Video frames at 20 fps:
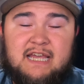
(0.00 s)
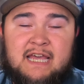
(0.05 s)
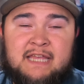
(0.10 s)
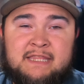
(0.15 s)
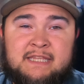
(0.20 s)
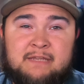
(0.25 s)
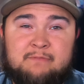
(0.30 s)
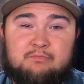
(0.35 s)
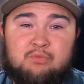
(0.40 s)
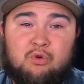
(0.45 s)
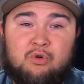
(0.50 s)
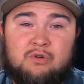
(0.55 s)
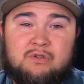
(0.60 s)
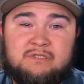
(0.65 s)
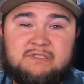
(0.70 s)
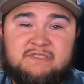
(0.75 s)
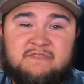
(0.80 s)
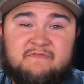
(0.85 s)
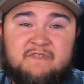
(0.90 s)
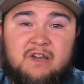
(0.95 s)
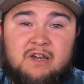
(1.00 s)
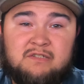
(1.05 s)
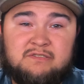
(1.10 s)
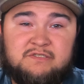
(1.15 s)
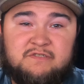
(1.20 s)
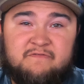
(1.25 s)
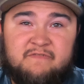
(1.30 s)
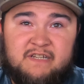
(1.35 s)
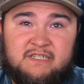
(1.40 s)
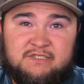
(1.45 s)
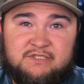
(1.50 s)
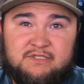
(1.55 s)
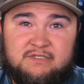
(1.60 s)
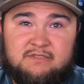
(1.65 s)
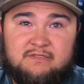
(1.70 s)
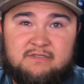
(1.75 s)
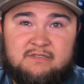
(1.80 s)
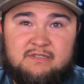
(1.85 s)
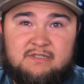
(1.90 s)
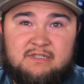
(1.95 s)
and the importance of
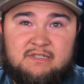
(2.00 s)
conservation.